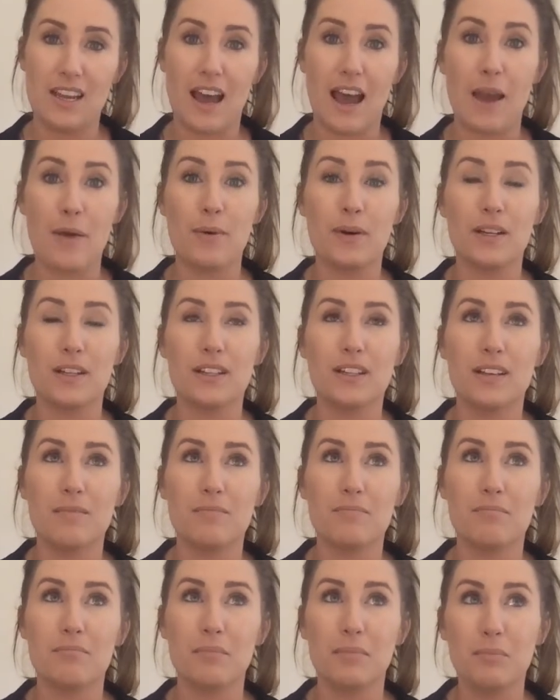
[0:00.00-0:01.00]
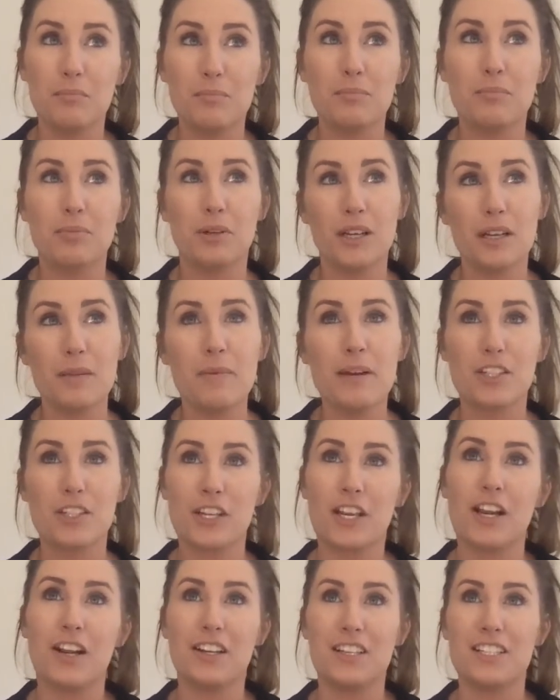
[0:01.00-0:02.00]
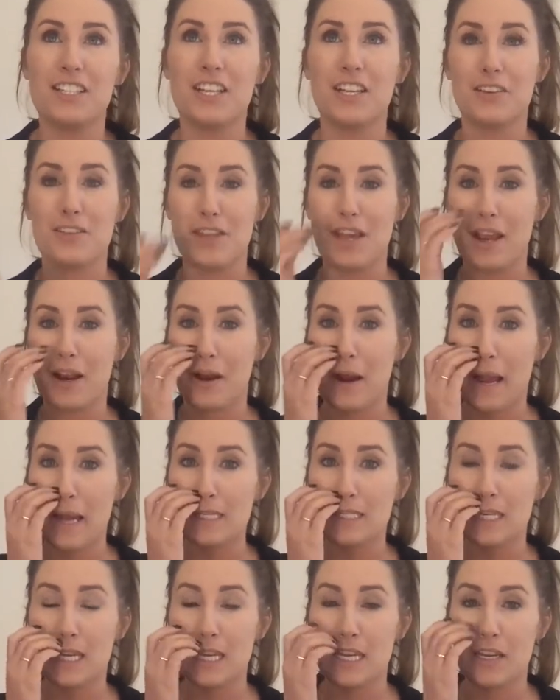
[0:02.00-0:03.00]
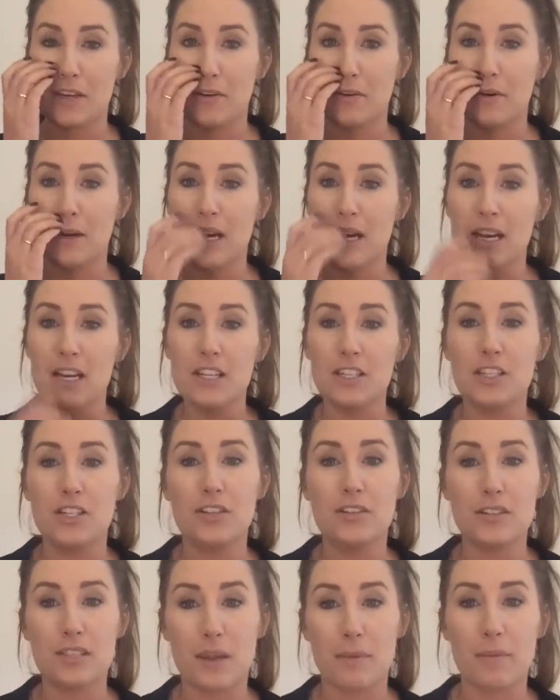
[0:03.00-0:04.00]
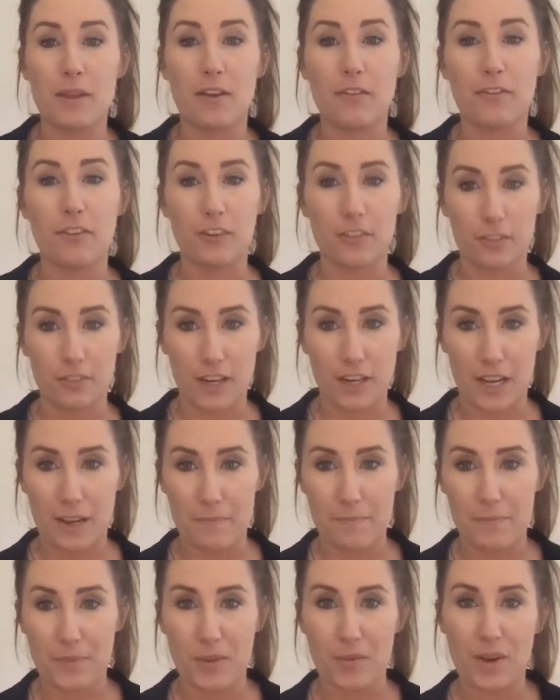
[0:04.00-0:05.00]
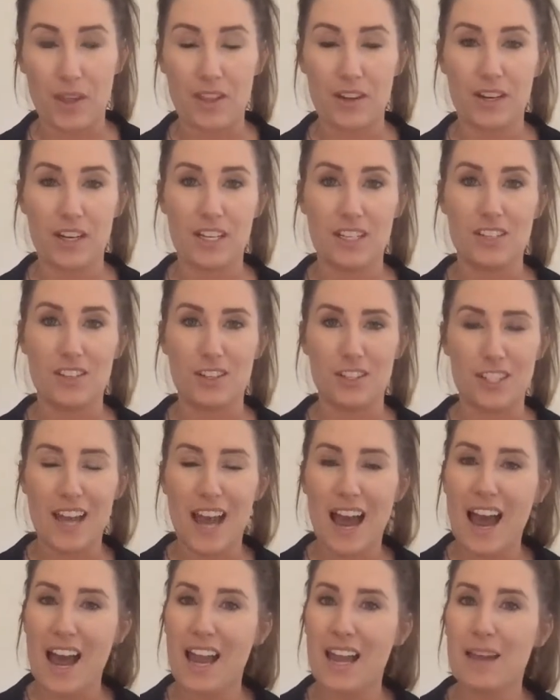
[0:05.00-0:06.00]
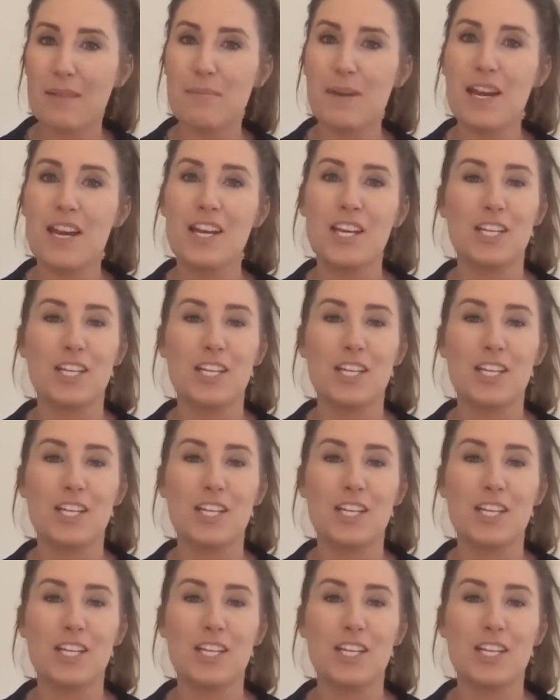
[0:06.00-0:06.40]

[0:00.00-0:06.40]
I will pretty much guarantee you they are asking you to do something for free, whether it is your time,